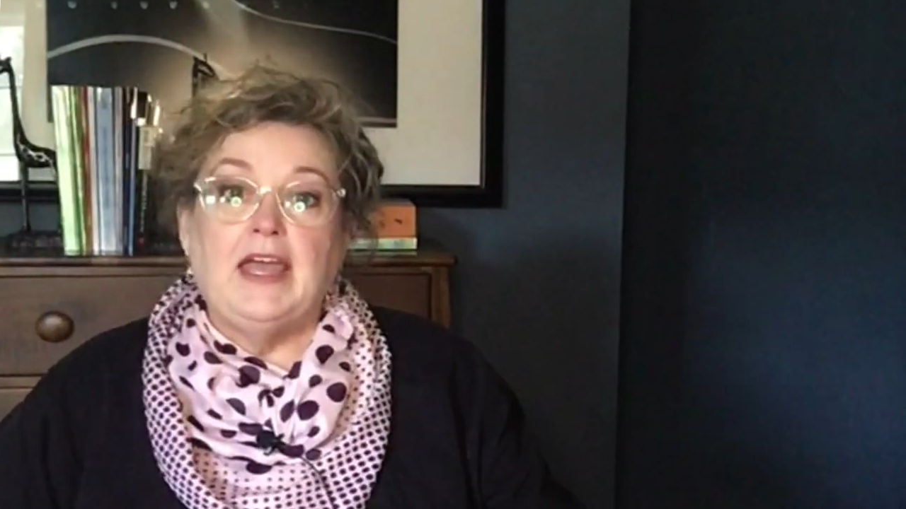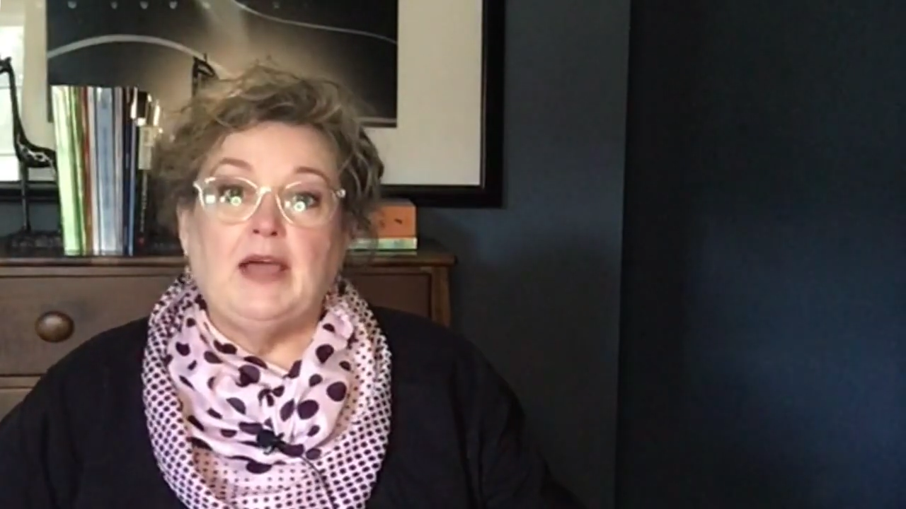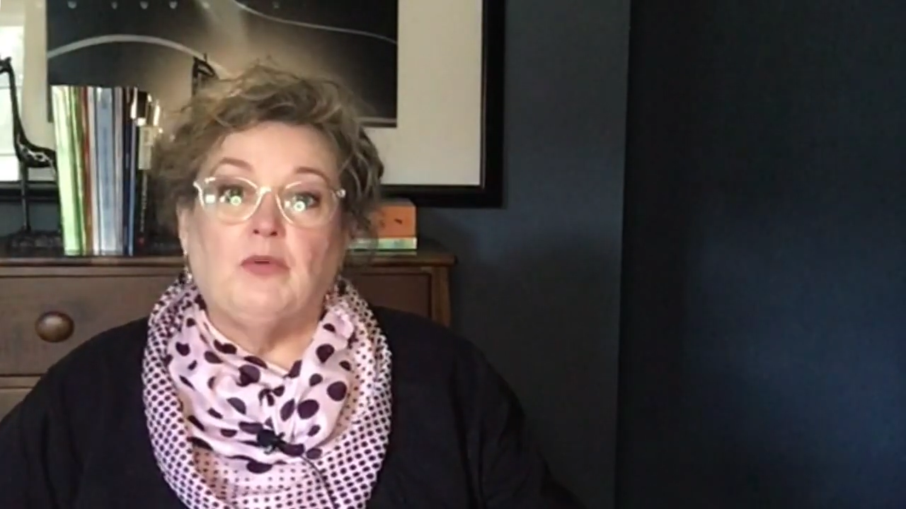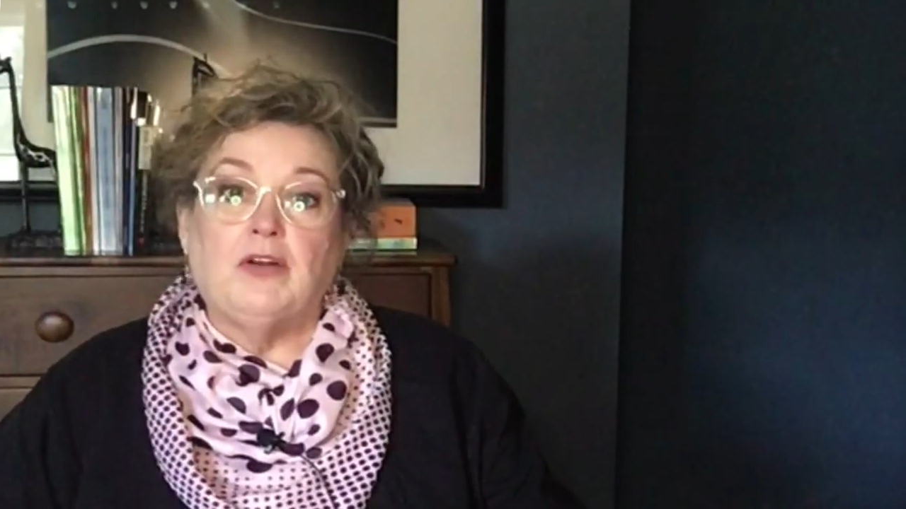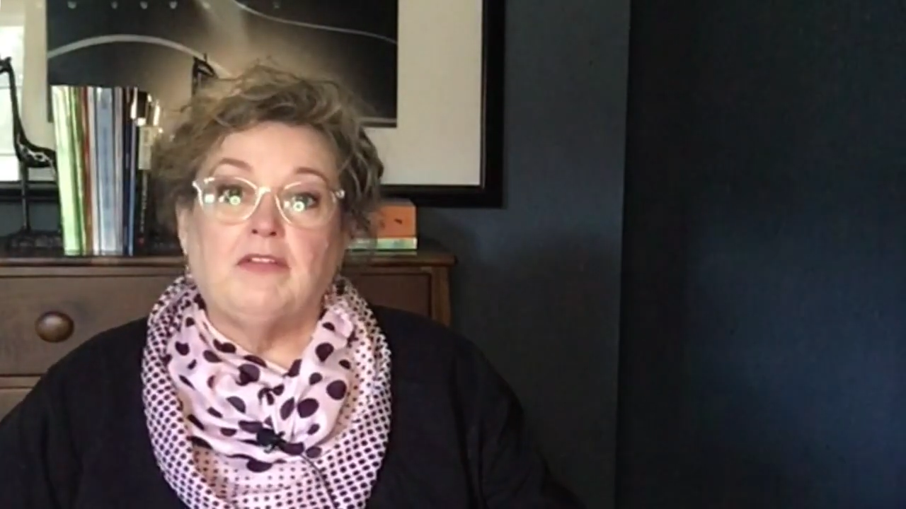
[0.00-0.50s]

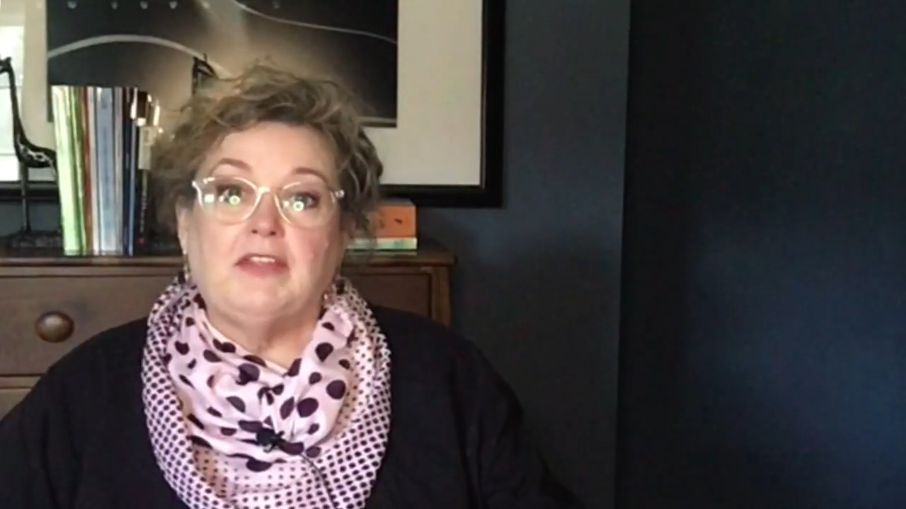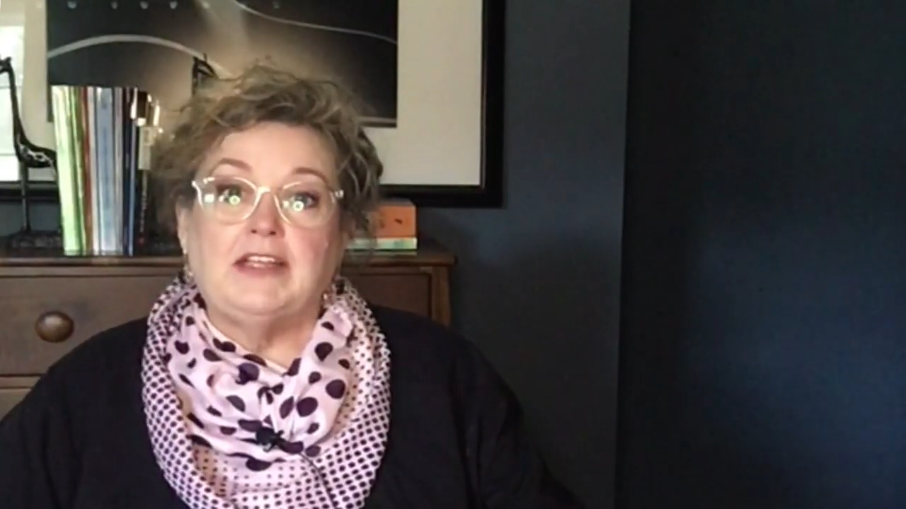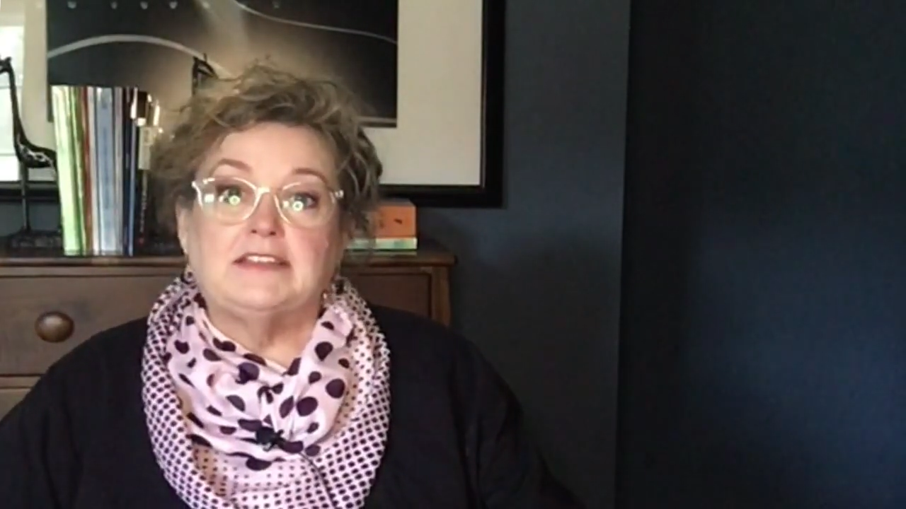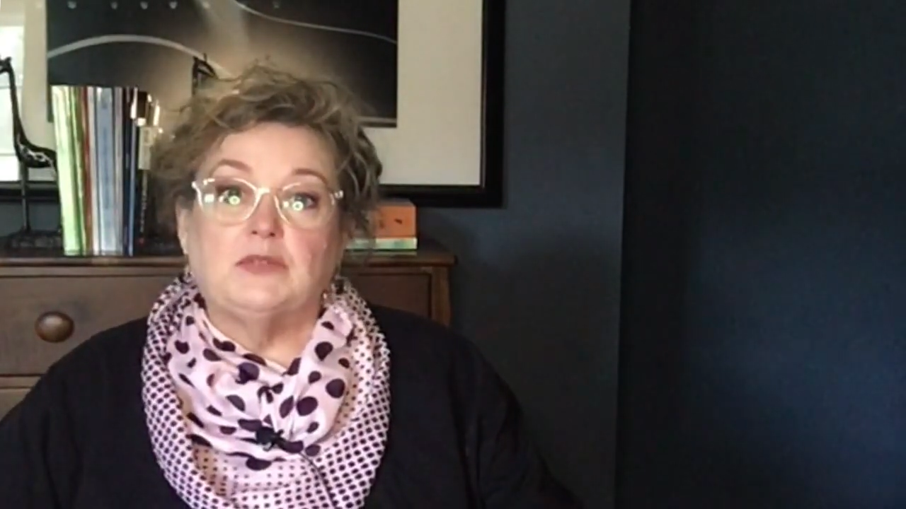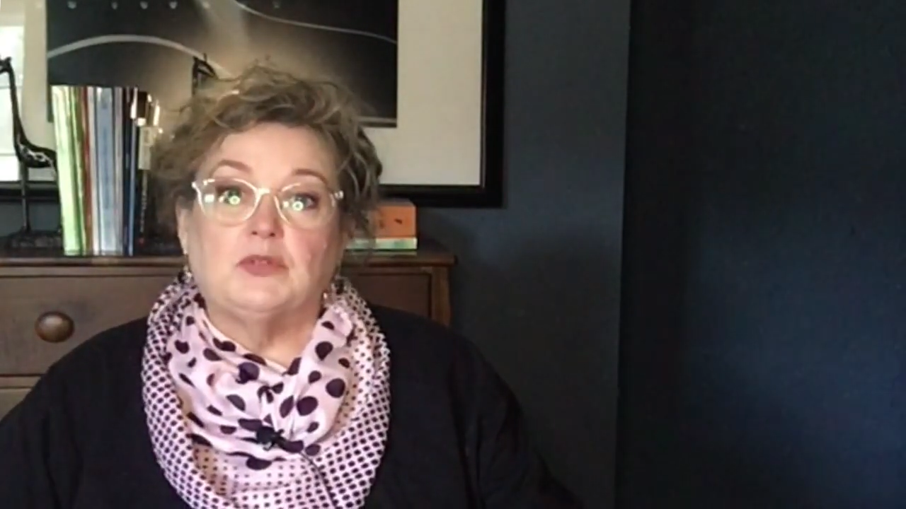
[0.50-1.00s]
And one of the
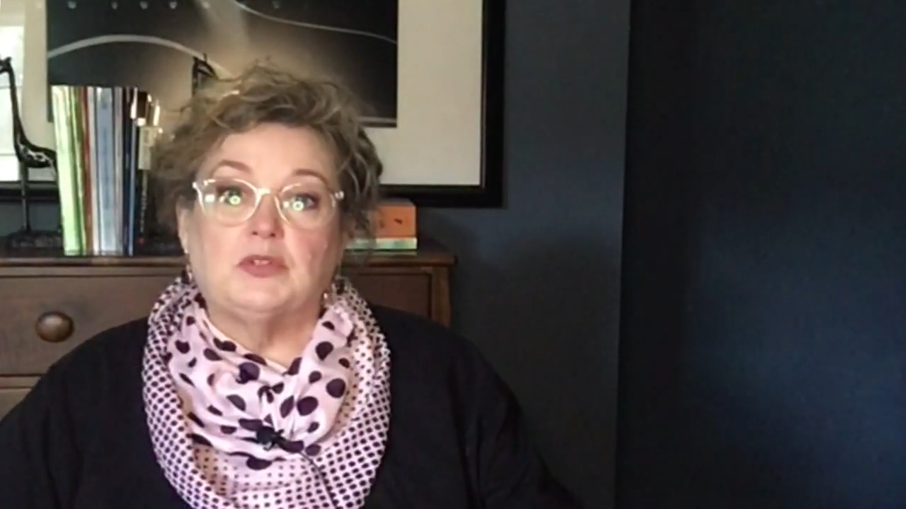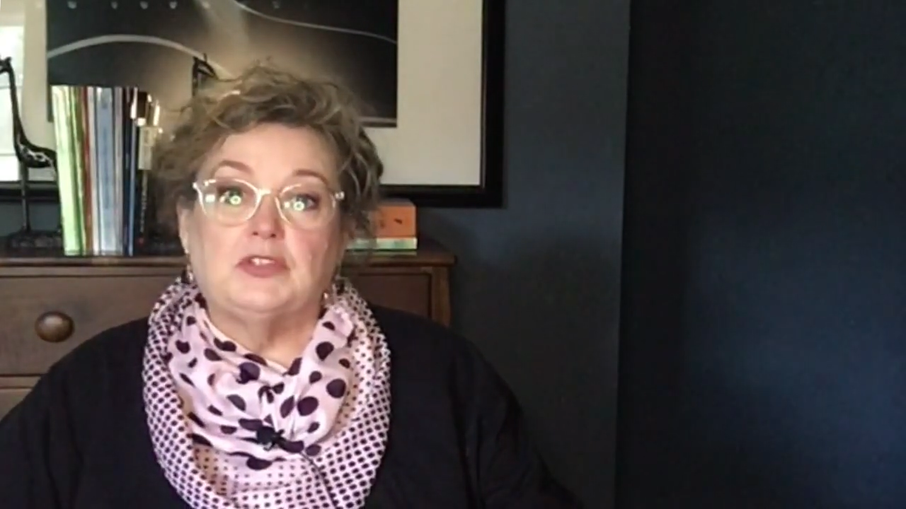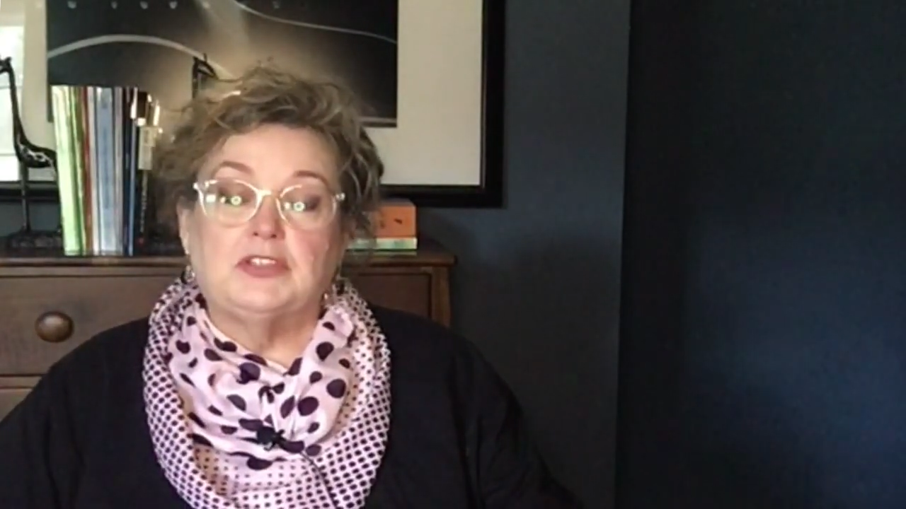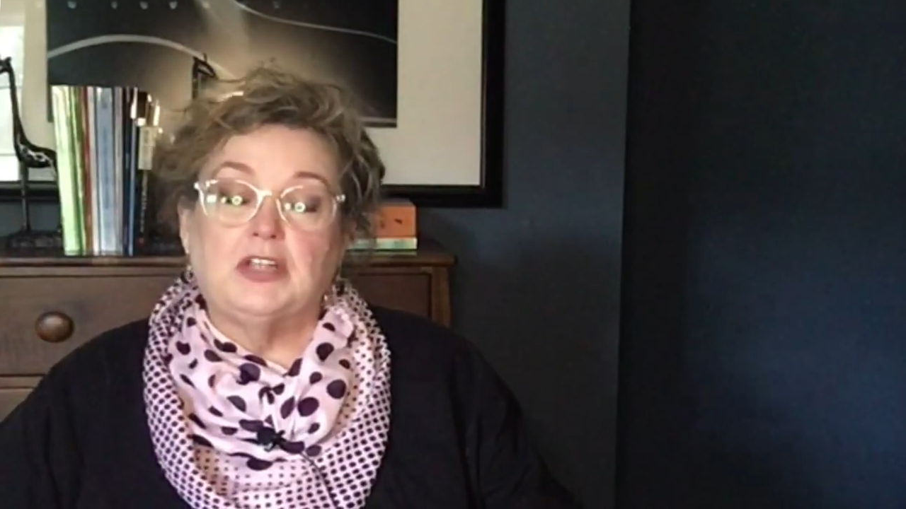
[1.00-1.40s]
things that we're going to